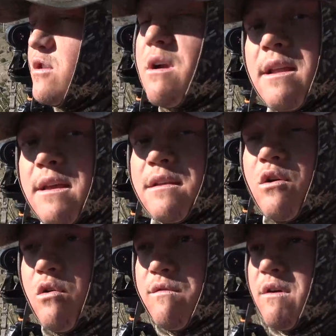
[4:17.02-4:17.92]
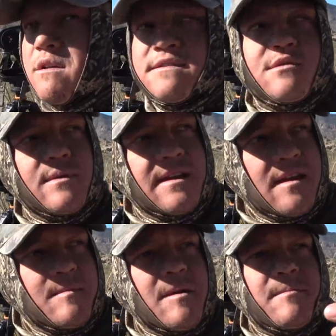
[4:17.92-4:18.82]
try to get Tove on. So we
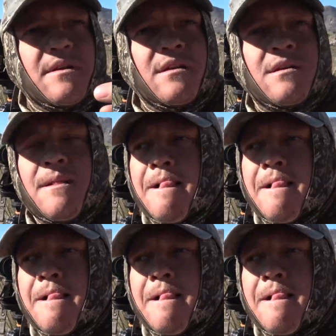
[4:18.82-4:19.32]
came up here,